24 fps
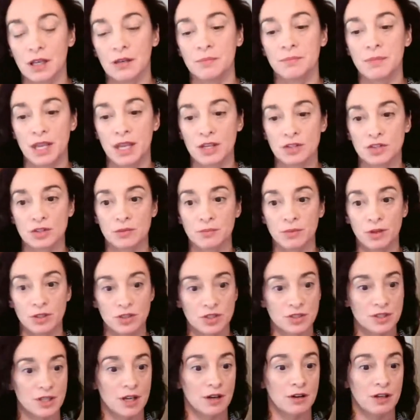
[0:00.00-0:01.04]
major
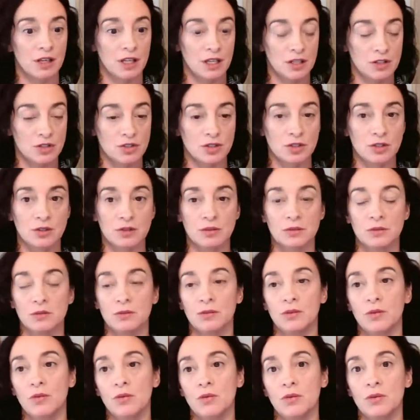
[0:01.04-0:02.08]
budgetary issue,
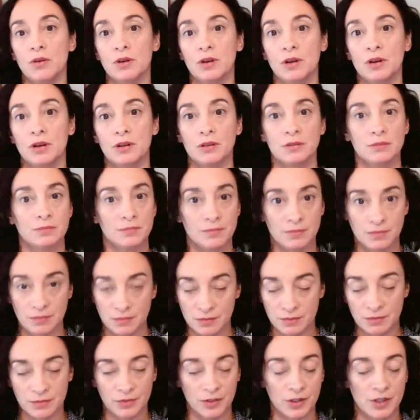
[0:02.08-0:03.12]
or,
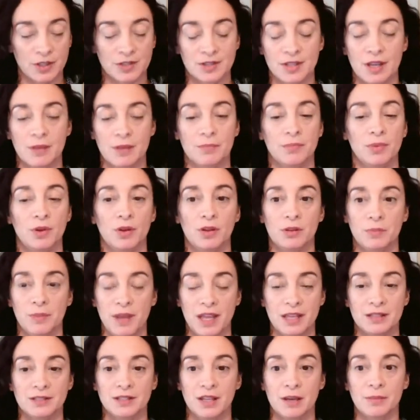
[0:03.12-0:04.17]
for example, the
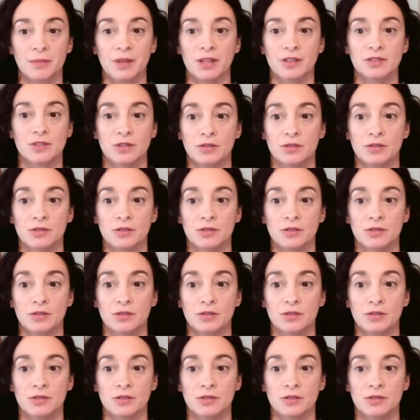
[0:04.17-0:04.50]
pandemic.